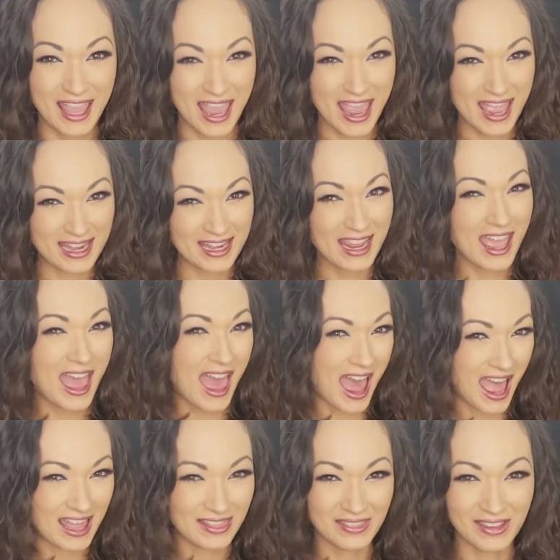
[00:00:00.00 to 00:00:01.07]
and
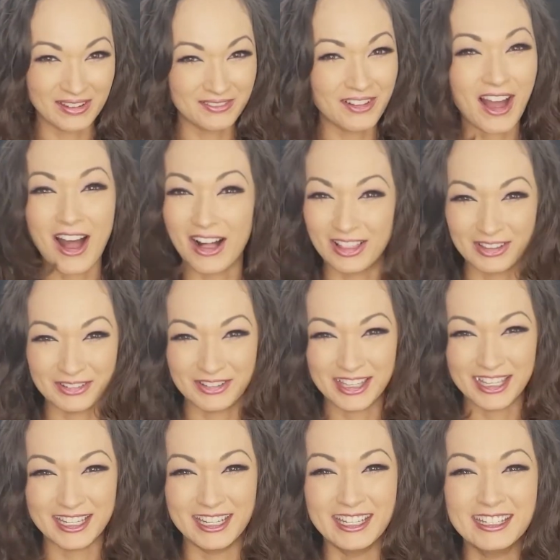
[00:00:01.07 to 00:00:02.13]
I love
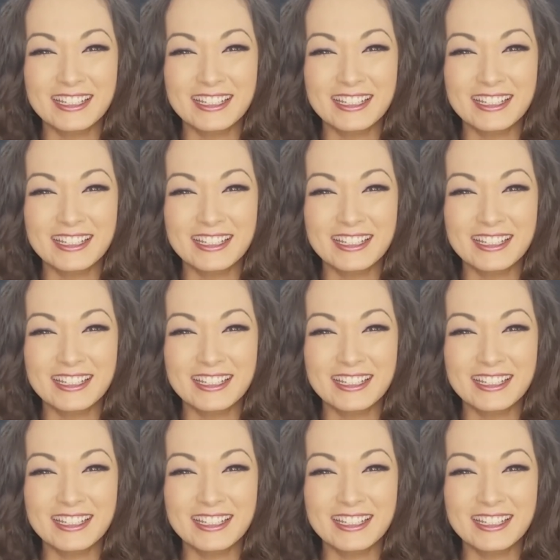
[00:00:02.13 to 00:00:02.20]
Halloween.